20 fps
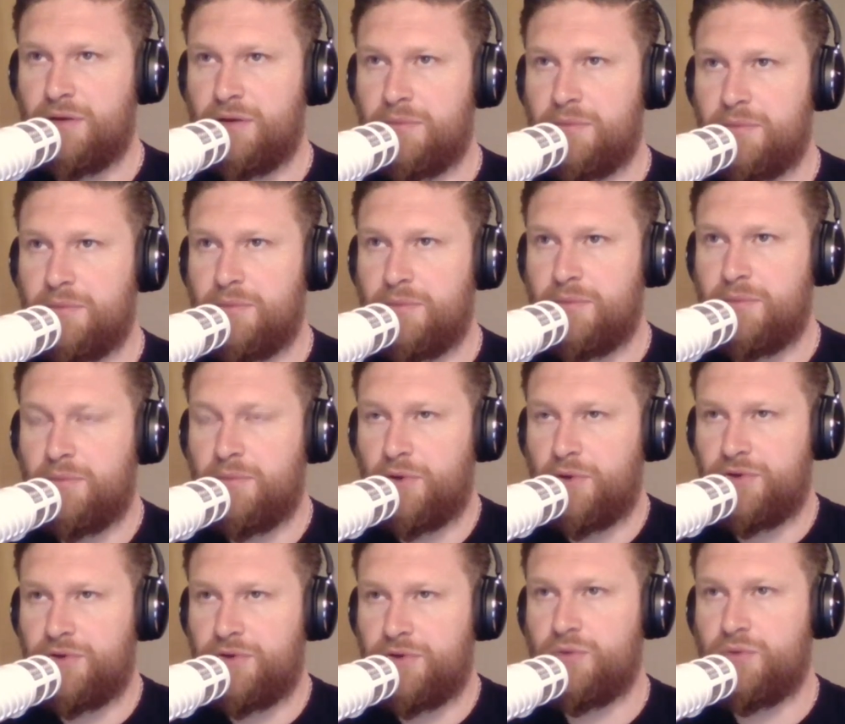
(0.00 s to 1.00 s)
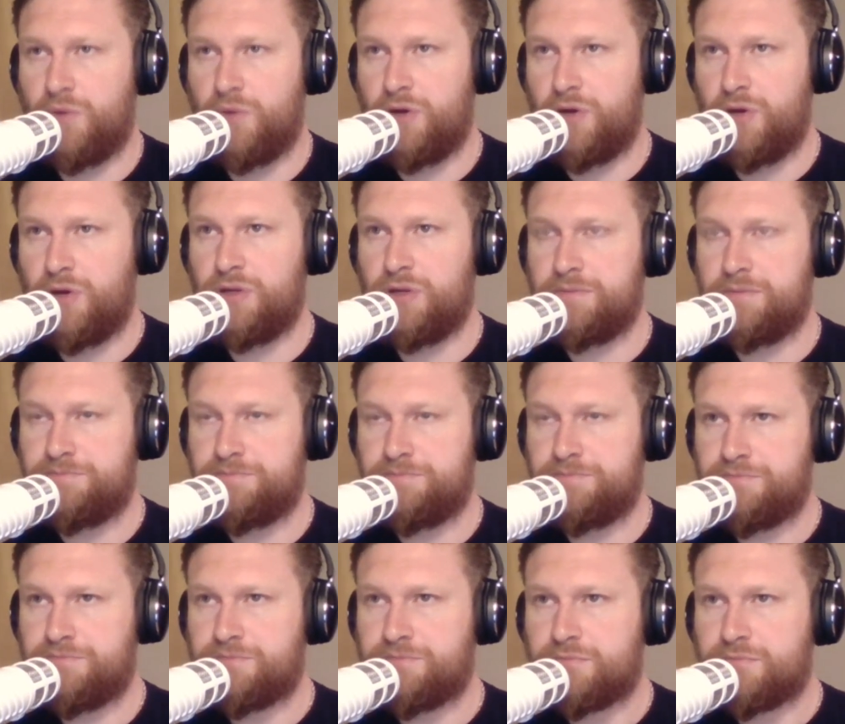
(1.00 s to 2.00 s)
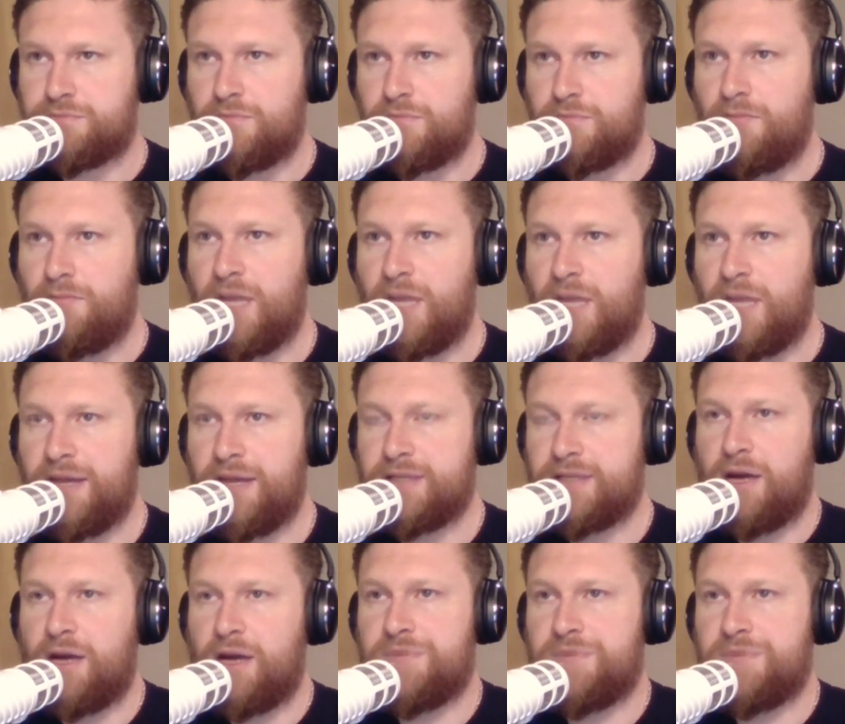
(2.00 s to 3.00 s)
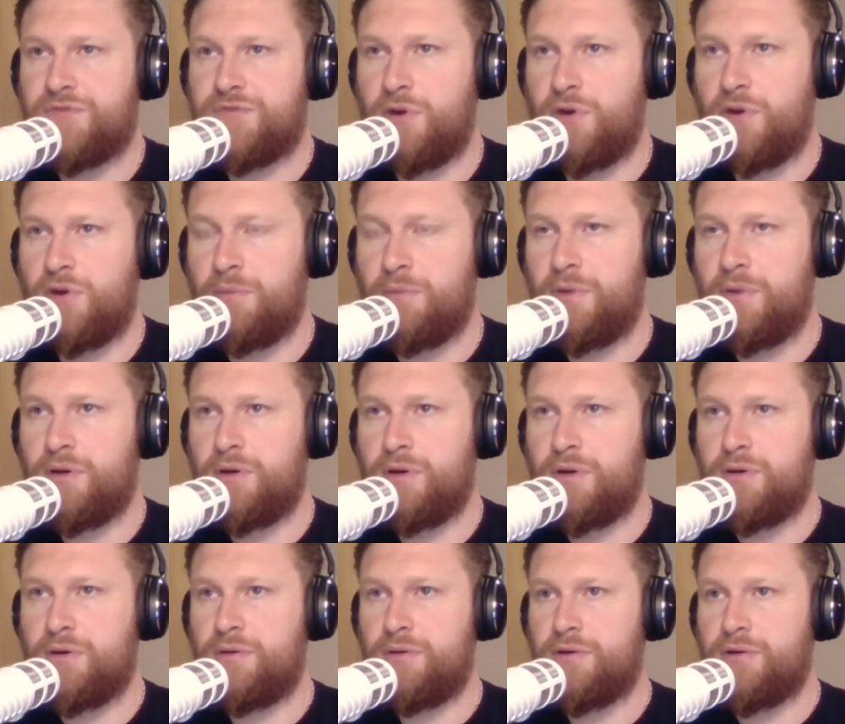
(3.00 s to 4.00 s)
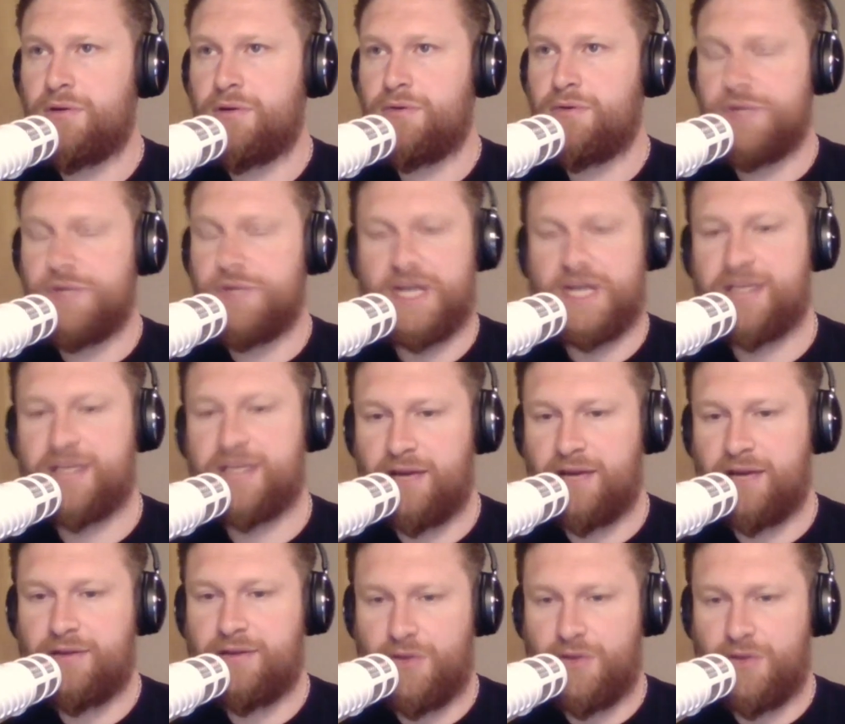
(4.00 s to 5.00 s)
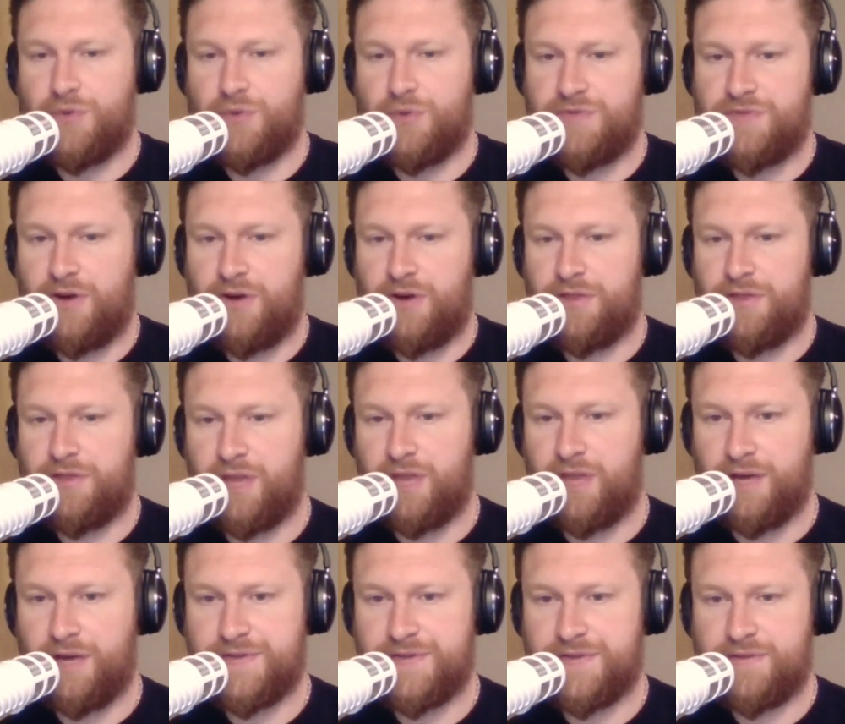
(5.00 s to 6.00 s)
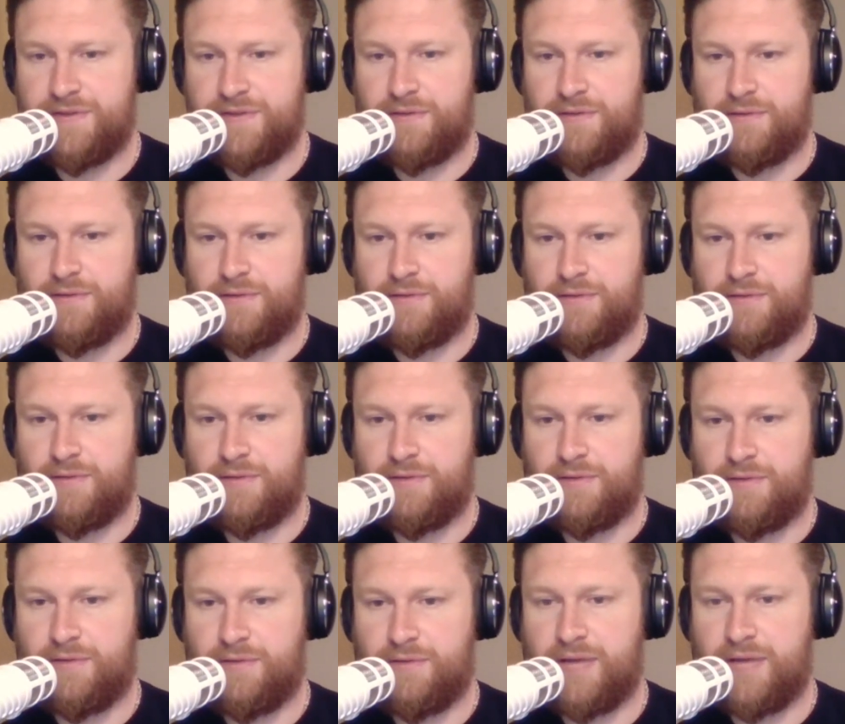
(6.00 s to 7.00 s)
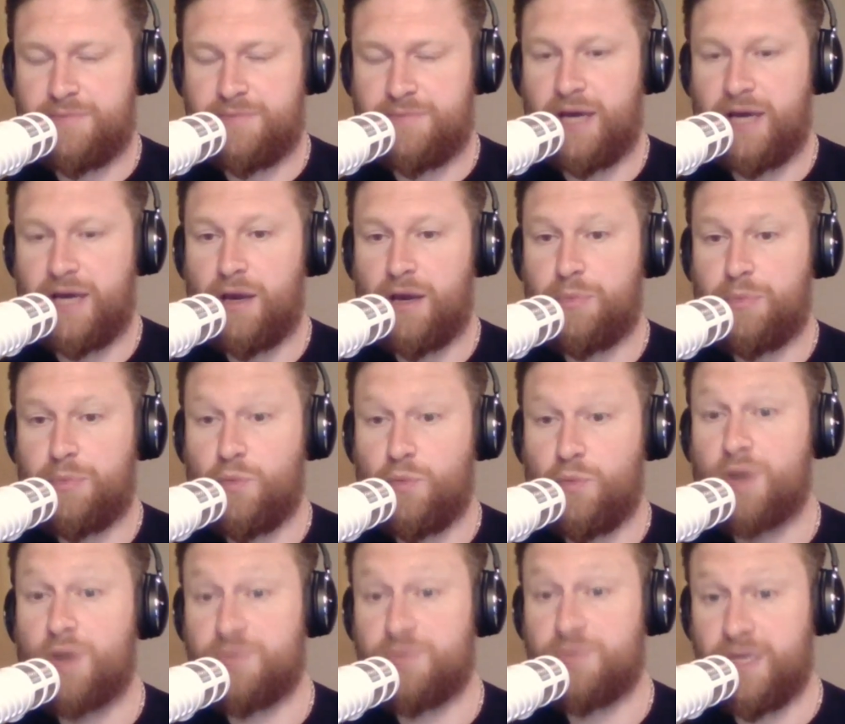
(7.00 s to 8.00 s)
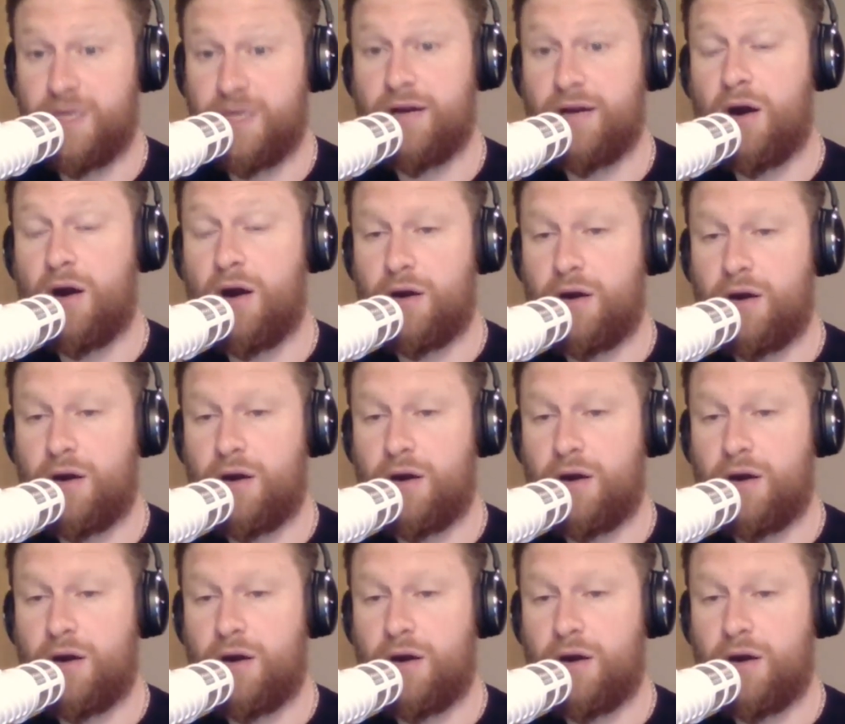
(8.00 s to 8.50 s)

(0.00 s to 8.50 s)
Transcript: modern world, that comes from rejecting those very things that make up what we are.